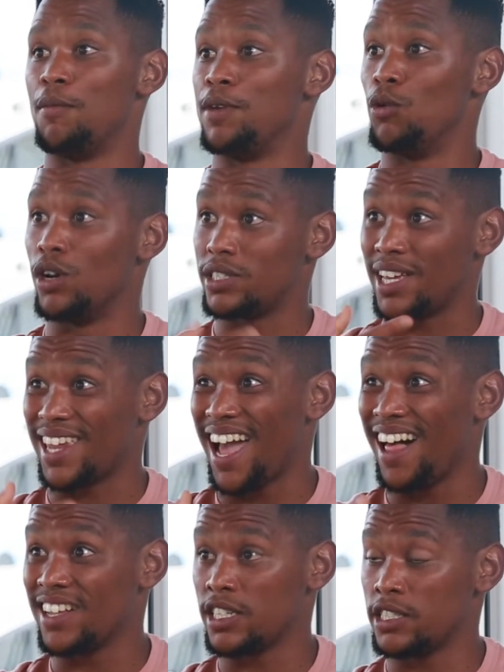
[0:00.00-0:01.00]
He was at
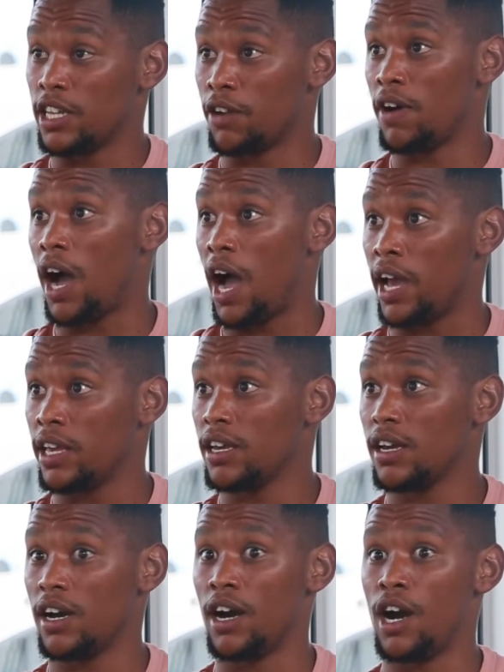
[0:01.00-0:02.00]
Elsie's River
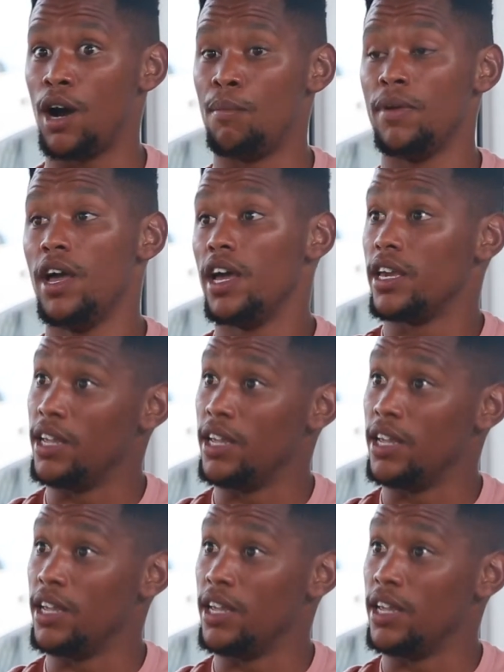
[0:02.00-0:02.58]
High.